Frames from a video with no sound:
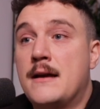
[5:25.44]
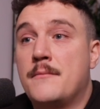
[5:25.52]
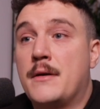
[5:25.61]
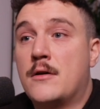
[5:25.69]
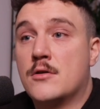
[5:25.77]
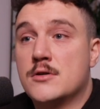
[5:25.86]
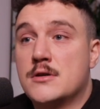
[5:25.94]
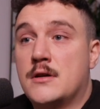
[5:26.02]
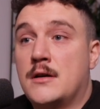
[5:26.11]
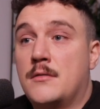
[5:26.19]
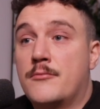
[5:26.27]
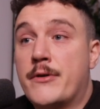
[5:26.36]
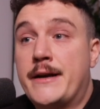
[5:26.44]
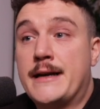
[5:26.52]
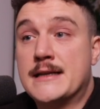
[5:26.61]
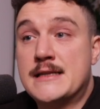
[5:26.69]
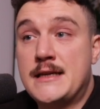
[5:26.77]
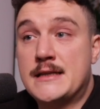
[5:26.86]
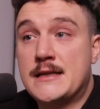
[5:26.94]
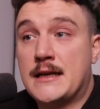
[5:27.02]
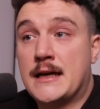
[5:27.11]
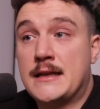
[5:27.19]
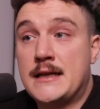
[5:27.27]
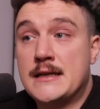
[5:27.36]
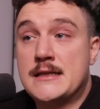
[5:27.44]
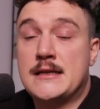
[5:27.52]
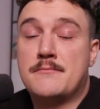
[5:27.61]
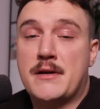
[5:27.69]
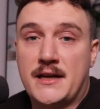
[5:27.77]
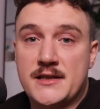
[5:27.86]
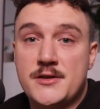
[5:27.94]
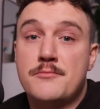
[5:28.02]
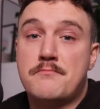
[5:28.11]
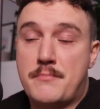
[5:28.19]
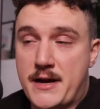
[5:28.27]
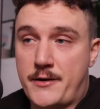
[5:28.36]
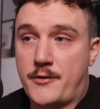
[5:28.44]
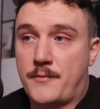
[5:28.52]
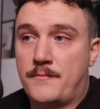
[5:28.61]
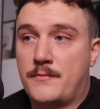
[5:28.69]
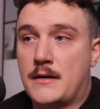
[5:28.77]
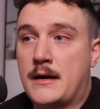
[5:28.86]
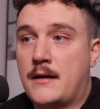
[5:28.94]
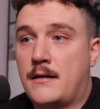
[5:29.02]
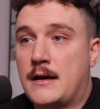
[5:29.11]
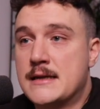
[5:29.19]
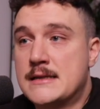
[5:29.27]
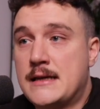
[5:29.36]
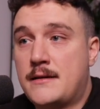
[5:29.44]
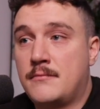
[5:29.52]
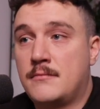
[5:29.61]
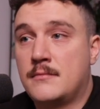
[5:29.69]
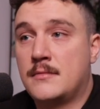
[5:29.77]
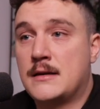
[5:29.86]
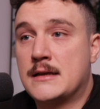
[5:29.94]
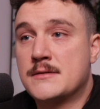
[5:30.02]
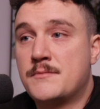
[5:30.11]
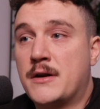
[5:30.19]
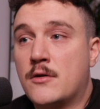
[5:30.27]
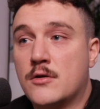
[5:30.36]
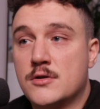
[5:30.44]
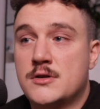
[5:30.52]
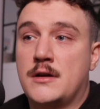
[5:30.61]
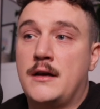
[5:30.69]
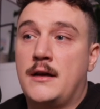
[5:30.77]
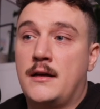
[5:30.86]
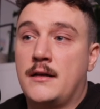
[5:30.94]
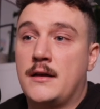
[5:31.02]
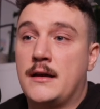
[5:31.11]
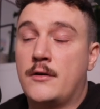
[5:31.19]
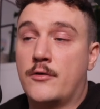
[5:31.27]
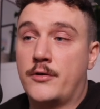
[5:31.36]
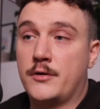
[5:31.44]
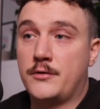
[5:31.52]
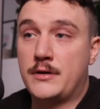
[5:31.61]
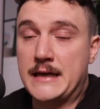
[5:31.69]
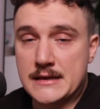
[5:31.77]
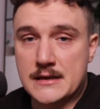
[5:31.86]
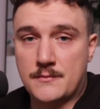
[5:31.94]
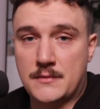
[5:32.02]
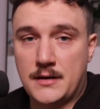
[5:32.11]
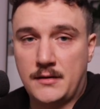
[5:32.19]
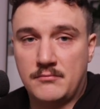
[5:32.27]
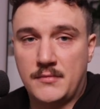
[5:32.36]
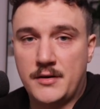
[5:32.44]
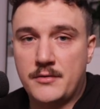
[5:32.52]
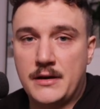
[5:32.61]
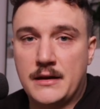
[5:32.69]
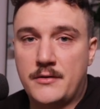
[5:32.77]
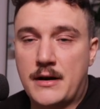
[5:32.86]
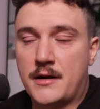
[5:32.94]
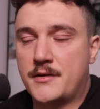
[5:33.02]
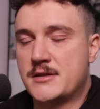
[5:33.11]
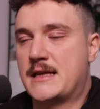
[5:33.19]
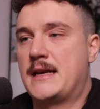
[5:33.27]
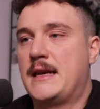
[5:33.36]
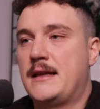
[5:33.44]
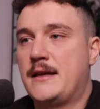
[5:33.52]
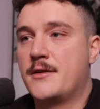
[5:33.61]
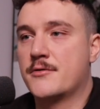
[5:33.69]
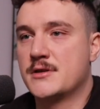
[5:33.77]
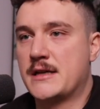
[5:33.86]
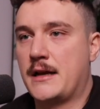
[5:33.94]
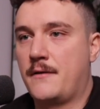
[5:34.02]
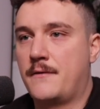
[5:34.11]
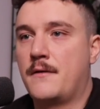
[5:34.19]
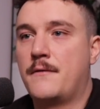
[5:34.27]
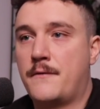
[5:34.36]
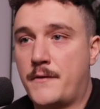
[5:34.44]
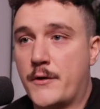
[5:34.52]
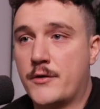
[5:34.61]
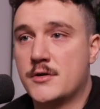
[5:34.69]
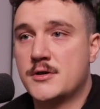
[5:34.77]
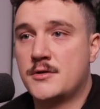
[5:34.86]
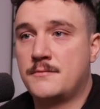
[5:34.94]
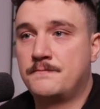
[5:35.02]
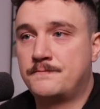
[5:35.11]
because writing is teaching and teaching makes you better. As said, that's because in order to teach something, you need to understand it yourself first.